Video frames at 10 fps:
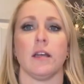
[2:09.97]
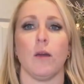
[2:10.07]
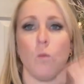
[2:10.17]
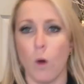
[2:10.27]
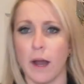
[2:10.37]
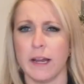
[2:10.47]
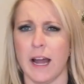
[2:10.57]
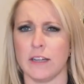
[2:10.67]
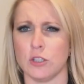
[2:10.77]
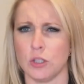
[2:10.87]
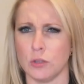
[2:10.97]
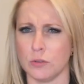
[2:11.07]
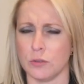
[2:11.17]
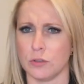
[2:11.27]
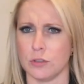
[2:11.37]
and why I
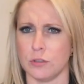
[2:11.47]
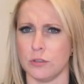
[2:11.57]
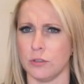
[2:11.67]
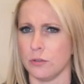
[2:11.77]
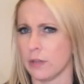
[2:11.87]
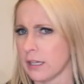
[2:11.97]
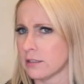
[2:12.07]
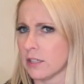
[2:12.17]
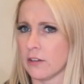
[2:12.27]
choose to do that stuff.